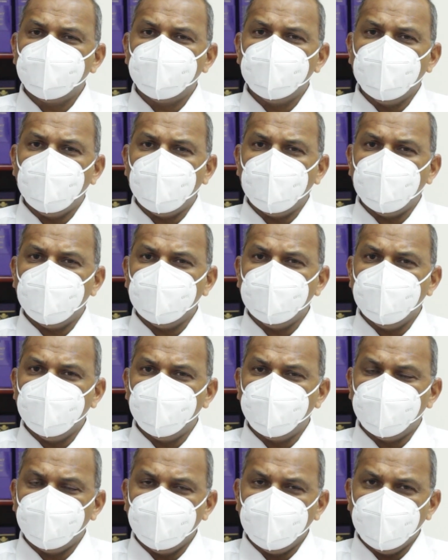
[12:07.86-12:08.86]

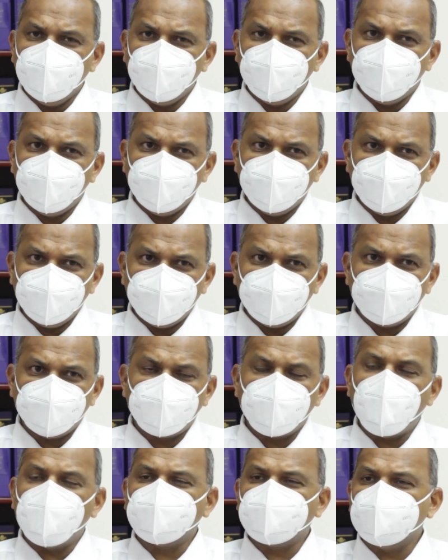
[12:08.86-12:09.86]
the
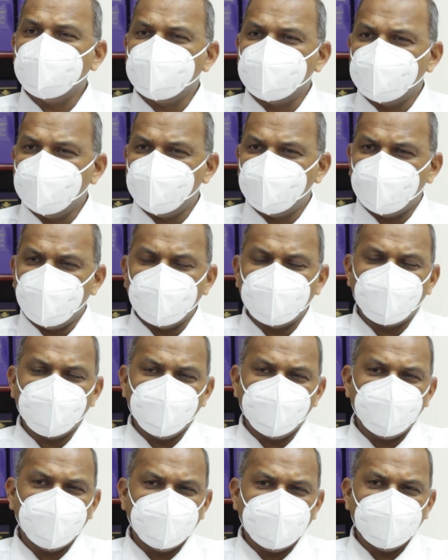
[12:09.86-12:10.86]
process of
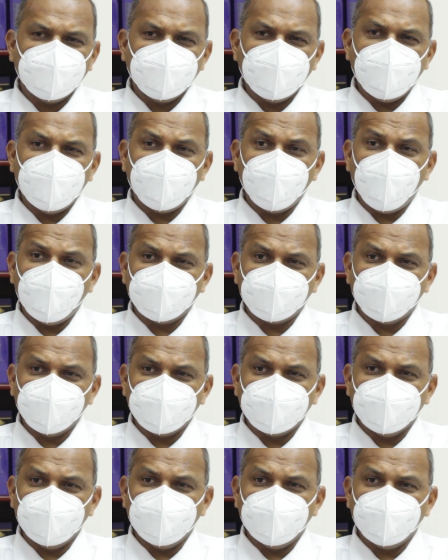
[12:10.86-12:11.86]
retrofitting that
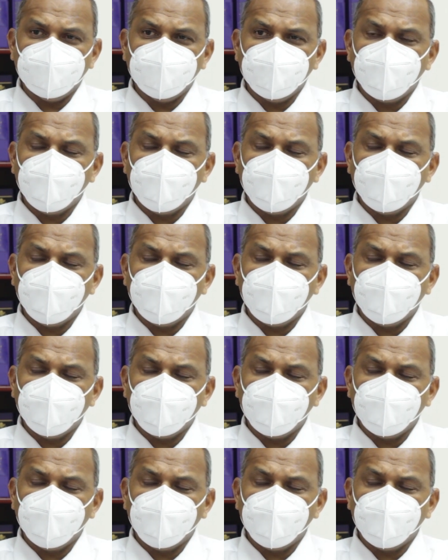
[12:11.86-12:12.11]
hospital.